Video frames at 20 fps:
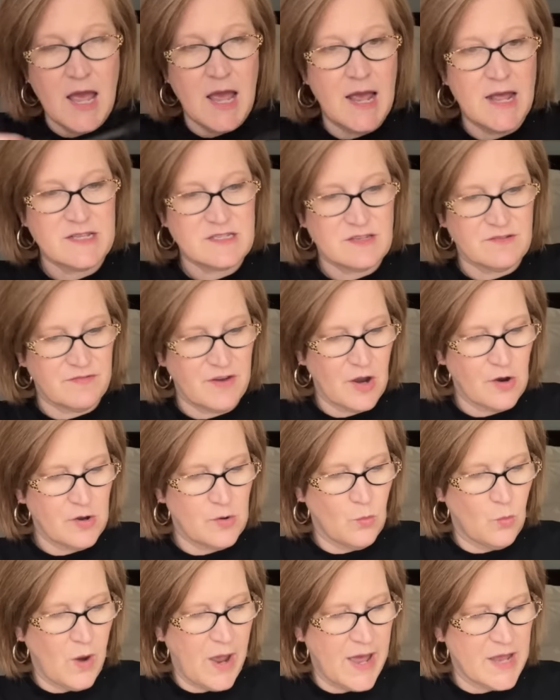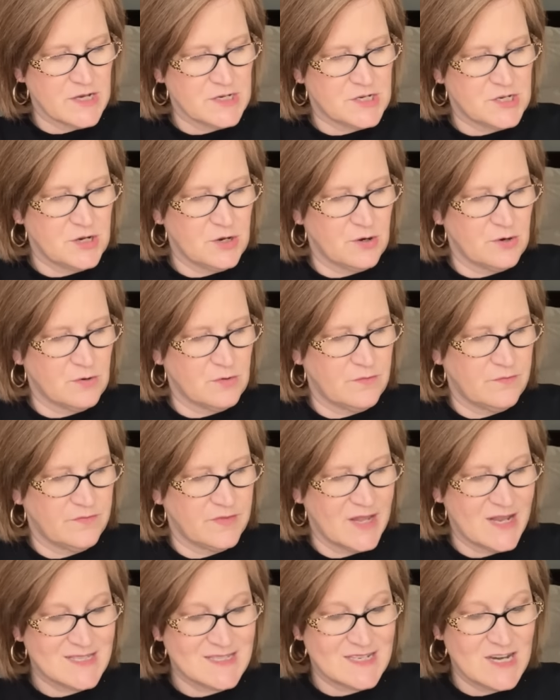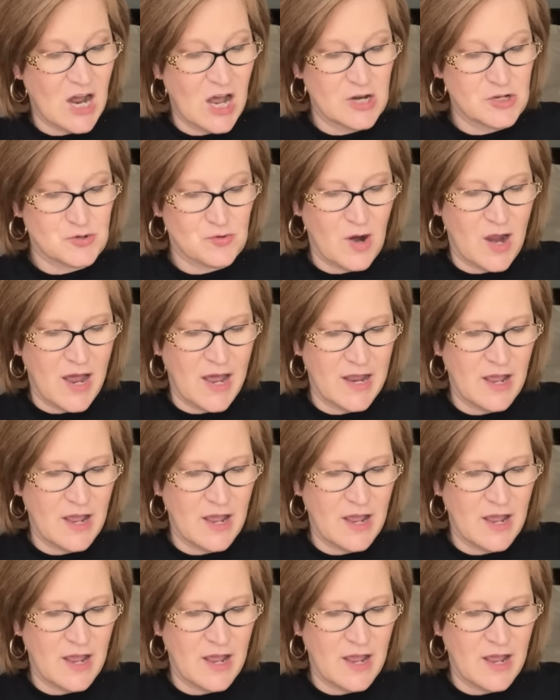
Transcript: It's very wet too it's not dry.